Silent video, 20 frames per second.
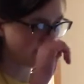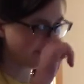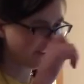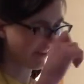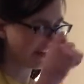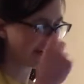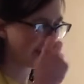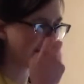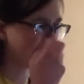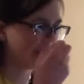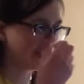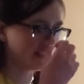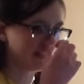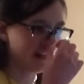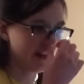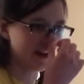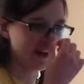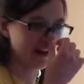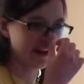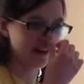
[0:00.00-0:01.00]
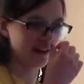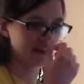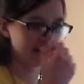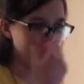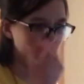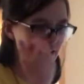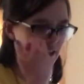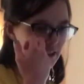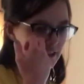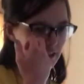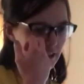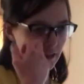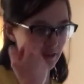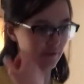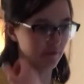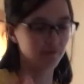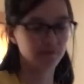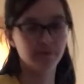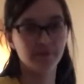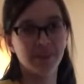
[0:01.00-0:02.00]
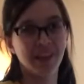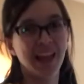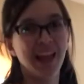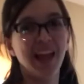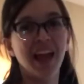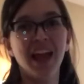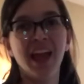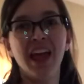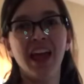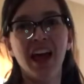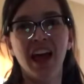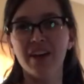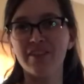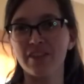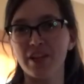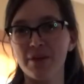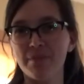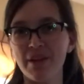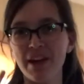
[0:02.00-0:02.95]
I kind of like that. It's It's like my